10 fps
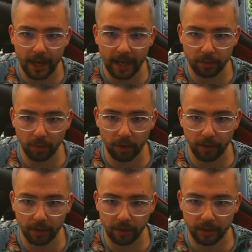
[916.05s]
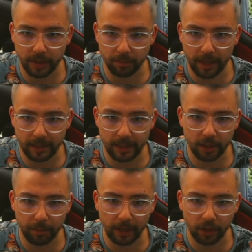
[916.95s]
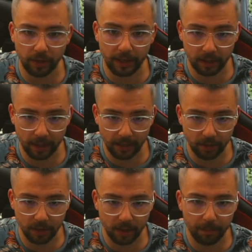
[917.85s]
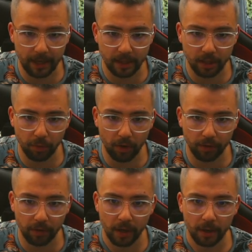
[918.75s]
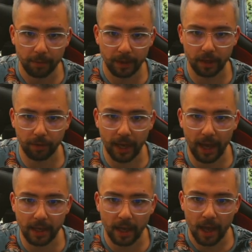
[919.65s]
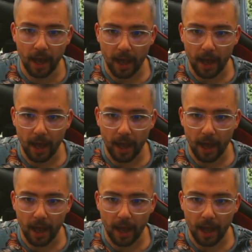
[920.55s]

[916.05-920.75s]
The next one that says message, make sure that's connected to the message one, press OK.